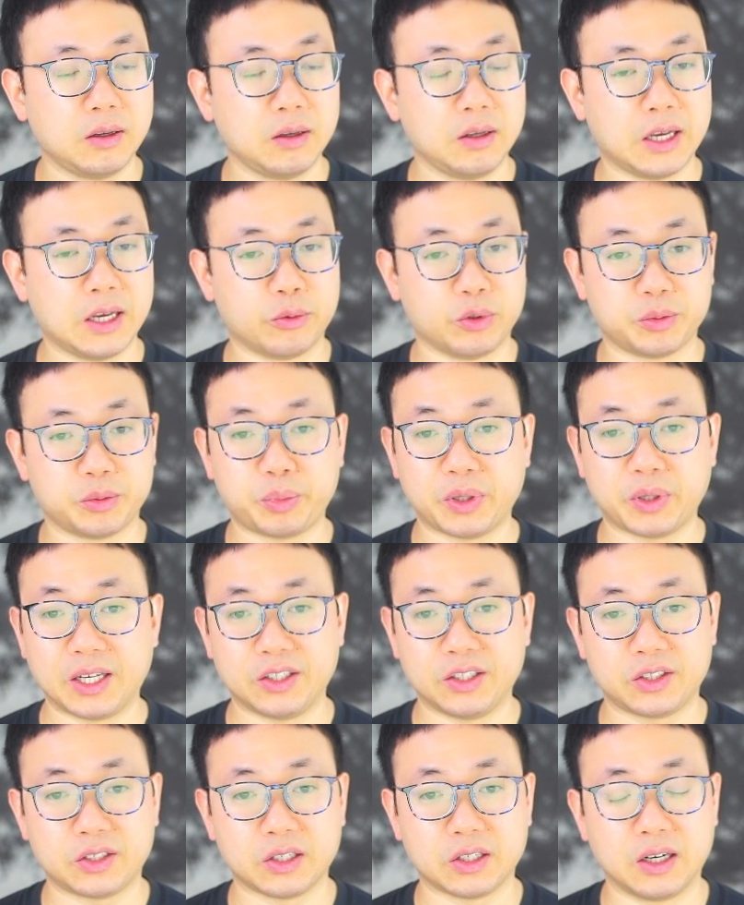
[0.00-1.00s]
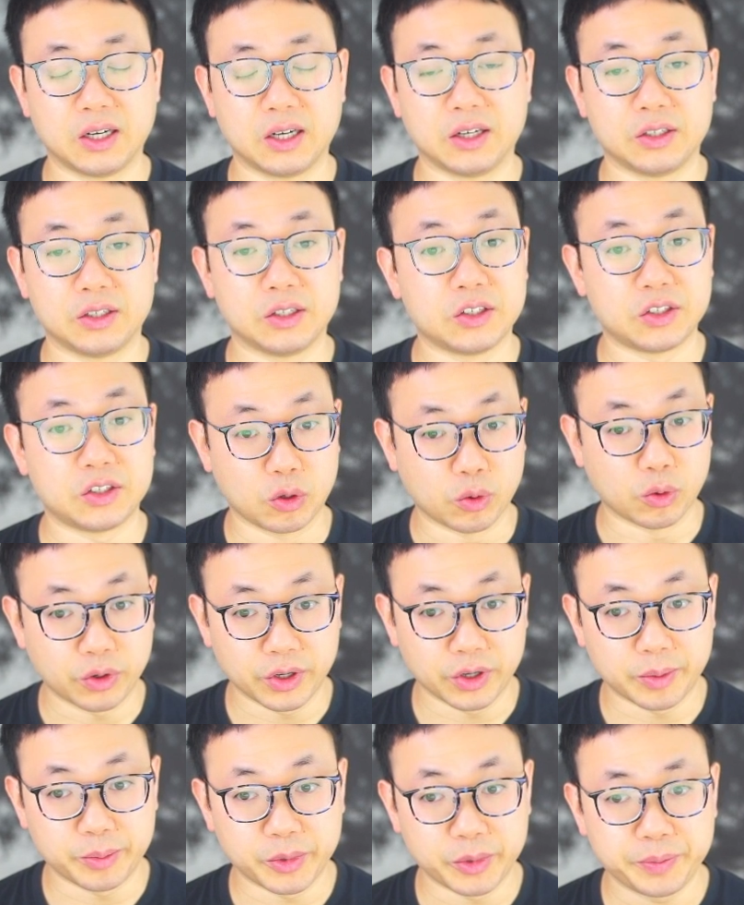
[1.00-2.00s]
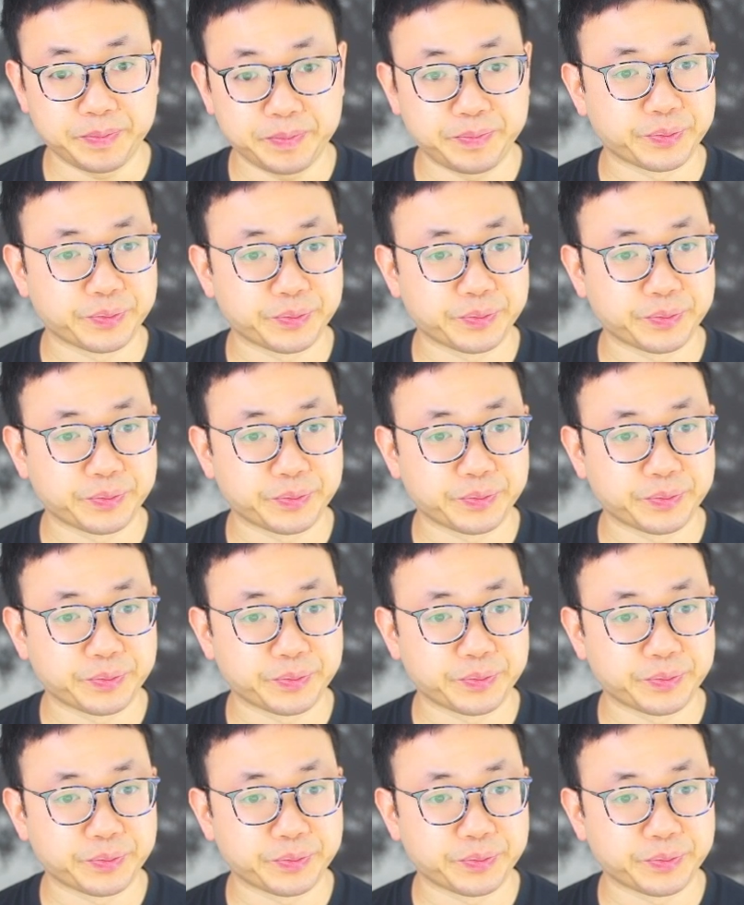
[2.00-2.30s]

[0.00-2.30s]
It was placed, this is the order number.